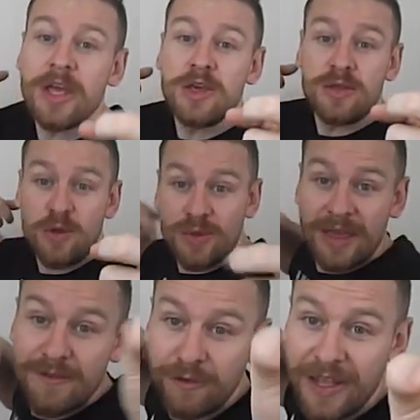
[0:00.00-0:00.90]

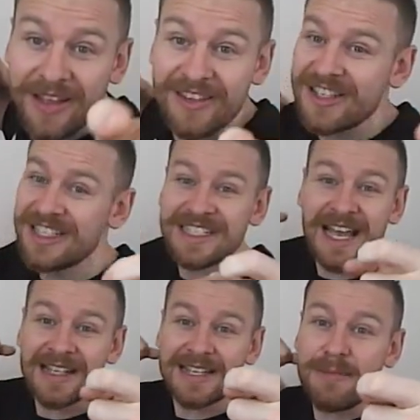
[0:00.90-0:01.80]
they flick the
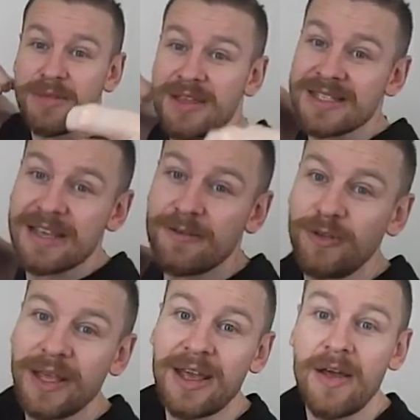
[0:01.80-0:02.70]
exact same thing as they
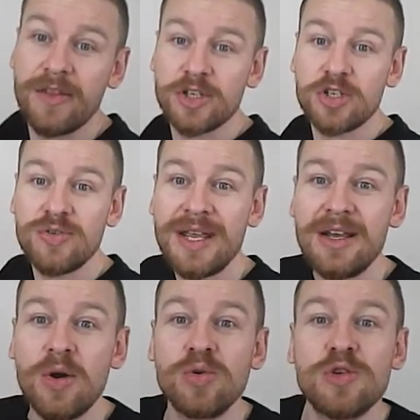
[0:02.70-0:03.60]
flick, and the string
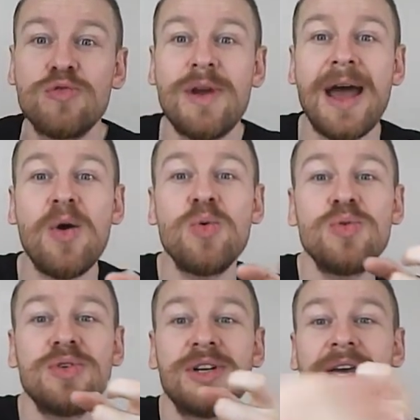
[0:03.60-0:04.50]
goes
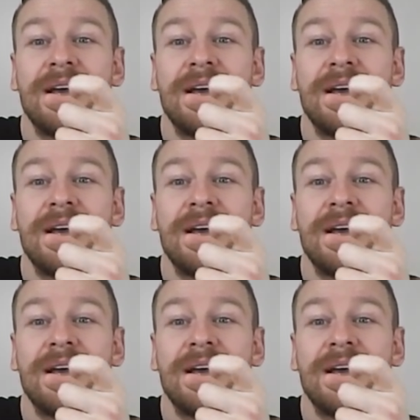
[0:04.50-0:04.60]
around